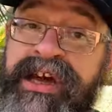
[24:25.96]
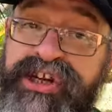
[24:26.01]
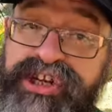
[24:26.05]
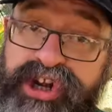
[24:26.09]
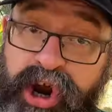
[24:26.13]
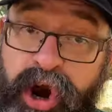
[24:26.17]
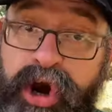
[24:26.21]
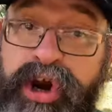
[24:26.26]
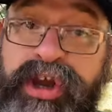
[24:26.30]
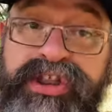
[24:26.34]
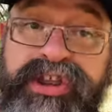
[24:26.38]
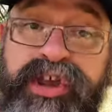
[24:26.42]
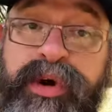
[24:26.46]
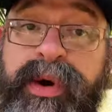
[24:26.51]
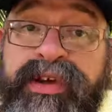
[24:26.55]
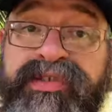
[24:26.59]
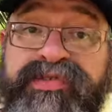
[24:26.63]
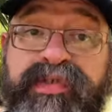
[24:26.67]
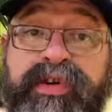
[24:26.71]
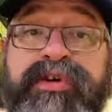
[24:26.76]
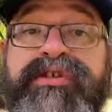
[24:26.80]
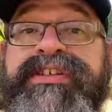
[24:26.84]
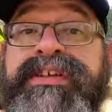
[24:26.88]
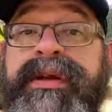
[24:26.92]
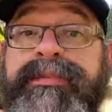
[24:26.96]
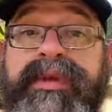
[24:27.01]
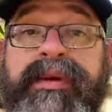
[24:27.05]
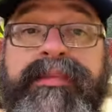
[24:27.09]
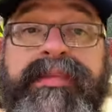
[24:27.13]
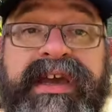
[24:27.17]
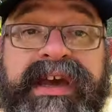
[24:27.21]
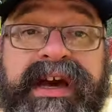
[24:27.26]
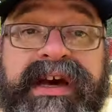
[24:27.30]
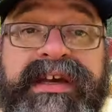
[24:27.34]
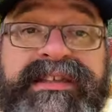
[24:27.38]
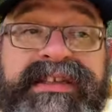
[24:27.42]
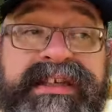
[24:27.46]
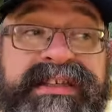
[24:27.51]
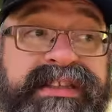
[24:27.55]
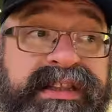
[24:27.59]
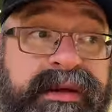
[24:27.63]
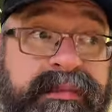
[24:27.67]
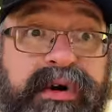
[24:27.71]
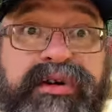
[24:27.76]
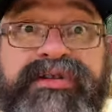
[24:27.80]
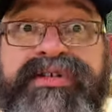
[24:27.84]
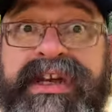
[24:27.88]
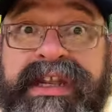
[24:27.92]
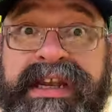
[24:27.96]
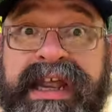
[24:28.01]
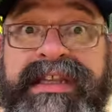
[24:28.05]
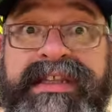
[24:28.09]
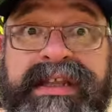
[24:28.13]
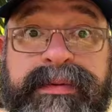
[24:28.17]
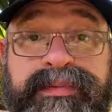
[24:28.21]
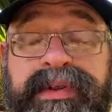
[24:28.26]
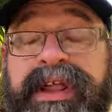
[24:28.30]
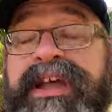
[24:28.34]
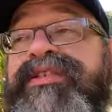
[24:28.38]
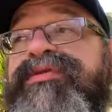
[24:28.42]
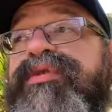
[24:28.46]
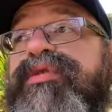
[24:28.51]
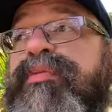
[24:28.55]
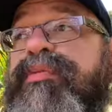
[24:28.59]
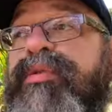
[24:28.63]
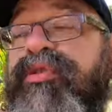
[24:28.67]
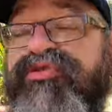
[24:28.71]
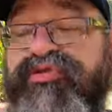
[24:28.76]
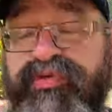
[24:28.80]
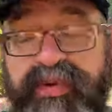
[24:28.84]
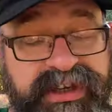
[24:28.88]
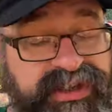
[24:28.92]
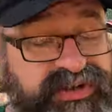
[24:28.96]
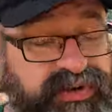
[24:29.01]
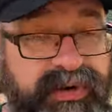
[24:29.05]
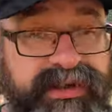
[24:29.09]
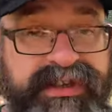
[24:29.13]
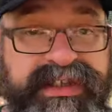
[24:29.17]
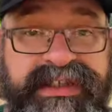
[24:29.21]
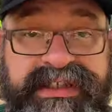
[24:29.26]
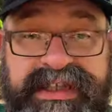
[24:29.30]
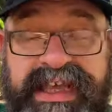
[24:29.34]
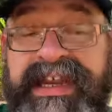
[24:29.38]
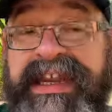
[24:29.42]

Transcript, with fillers: target the US first simply because it's the most connected place with the most resources.